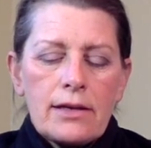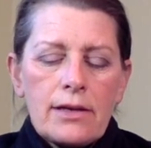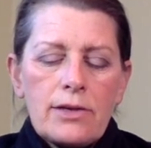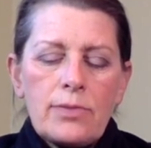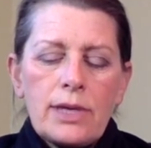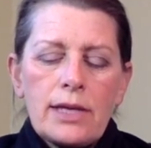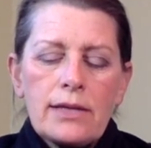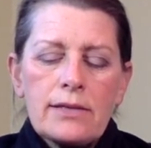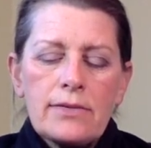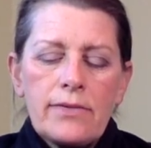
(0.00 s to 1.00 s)
And you
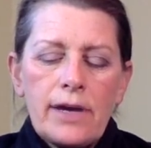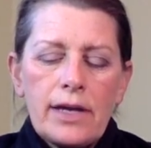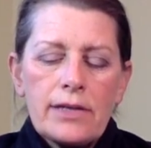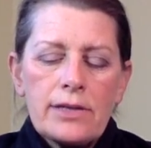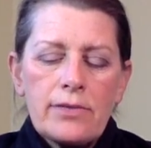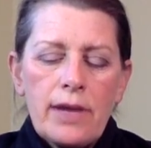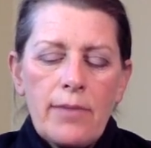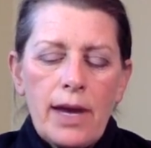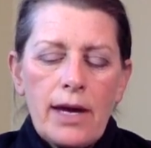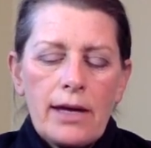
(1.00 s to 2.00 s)
begin to find your way
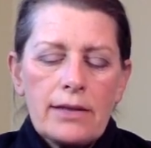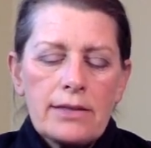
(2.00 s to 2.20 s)
back